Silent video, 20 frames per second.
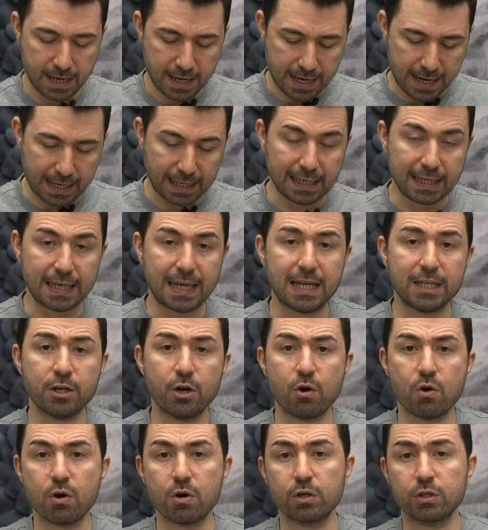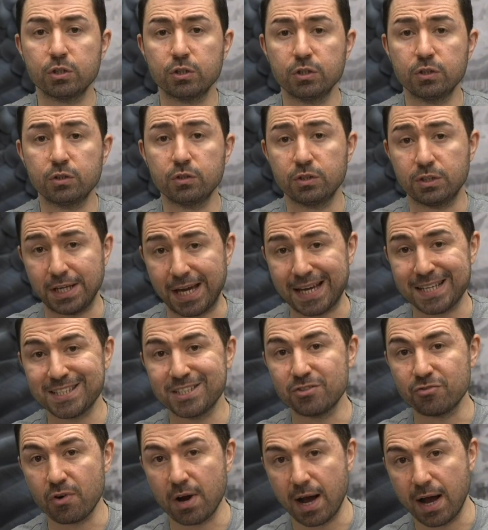and let her test
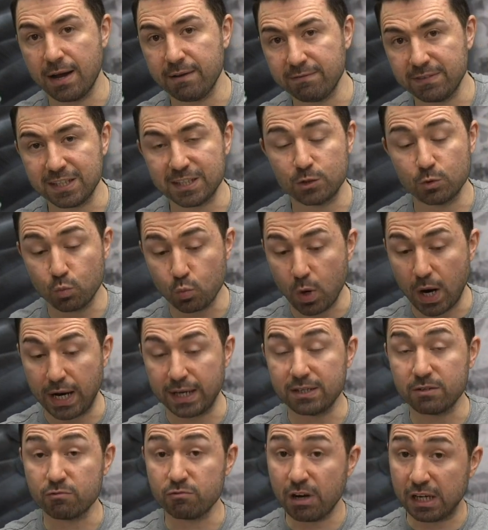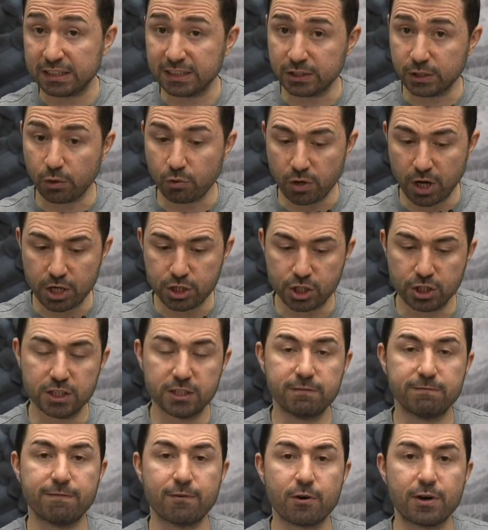drive these white restorations
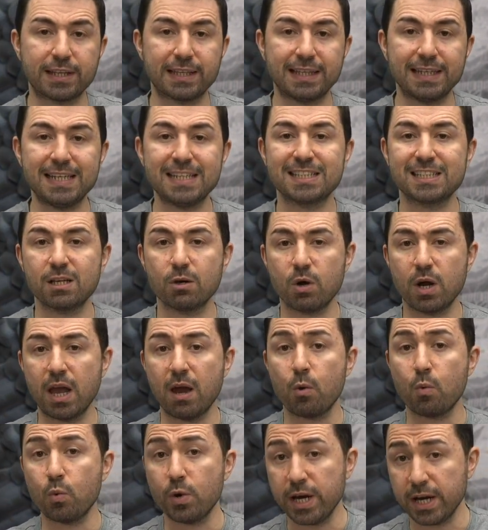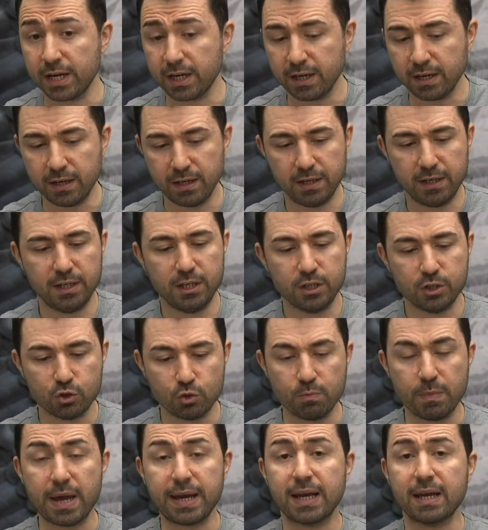for at least a week to
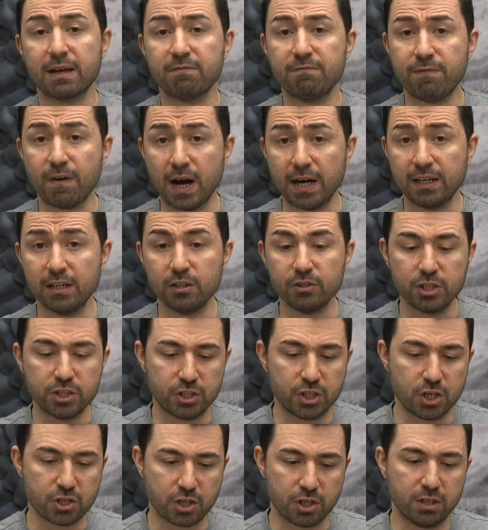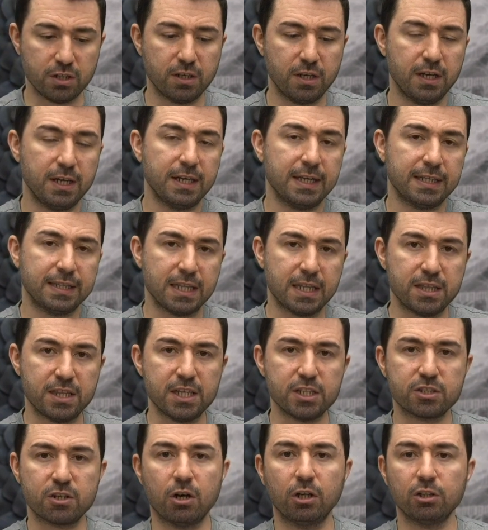make a final decision that
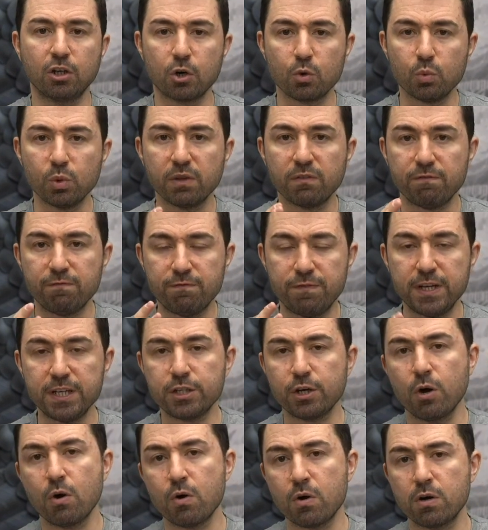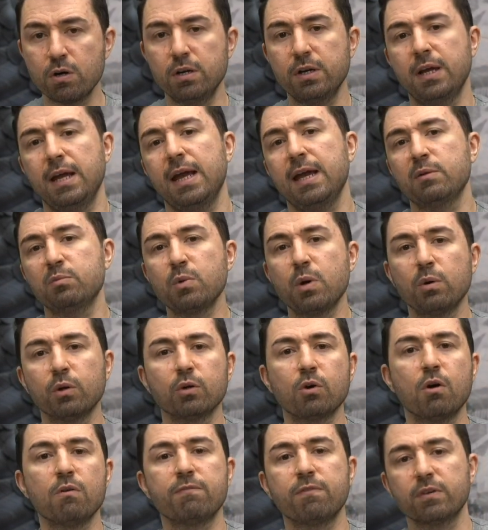this color will fit her, and we will
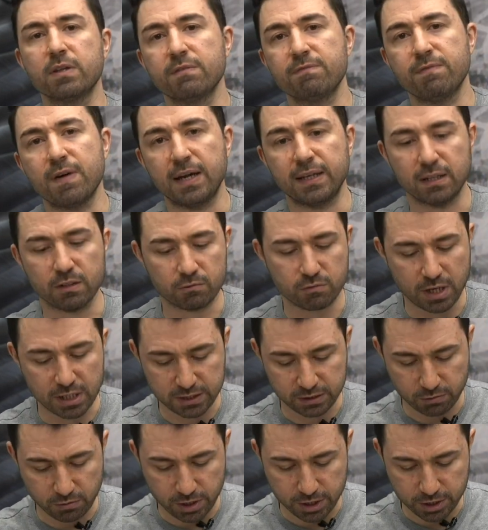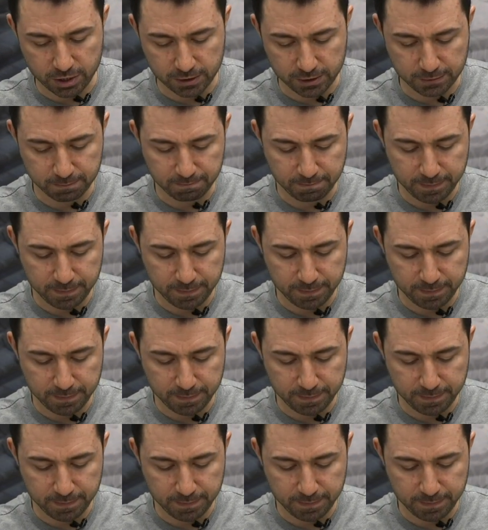go for the final restorations.